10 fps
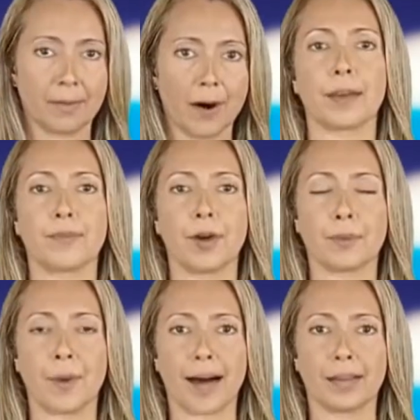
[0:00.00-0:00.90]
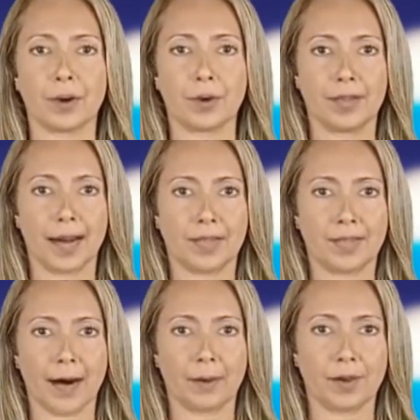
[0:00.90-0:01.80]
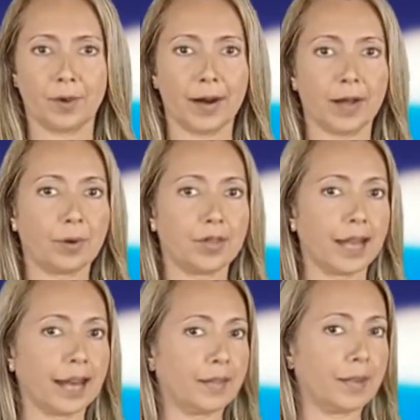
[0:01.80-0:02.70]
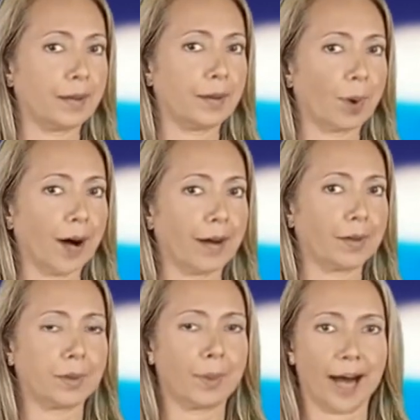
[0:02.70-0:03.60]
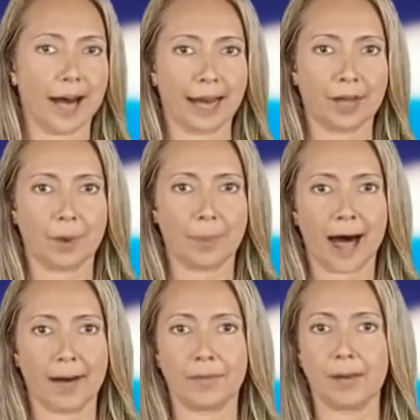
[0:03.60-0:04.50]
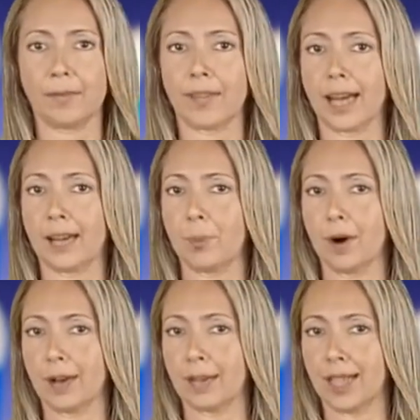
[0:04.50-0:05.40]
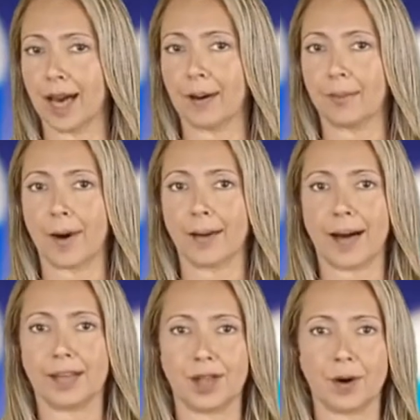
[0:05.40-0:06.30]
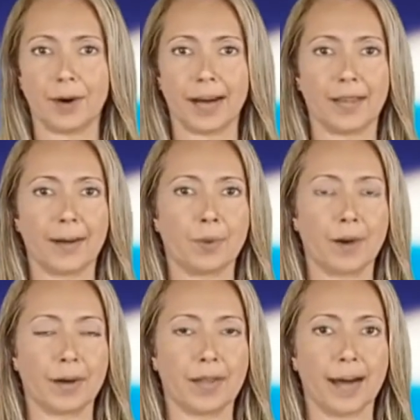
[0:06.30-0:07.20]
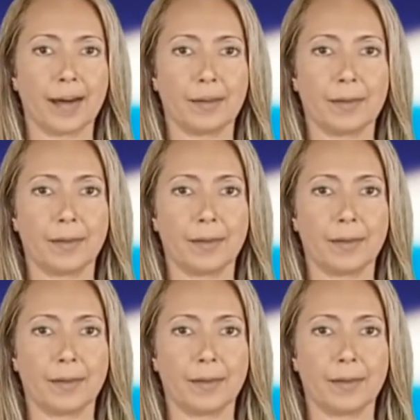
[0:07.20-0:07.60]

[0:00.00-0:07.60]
When food particles are stuck between your teeth or elsewhere in your mouth, they get broken down by bacteria that grow there.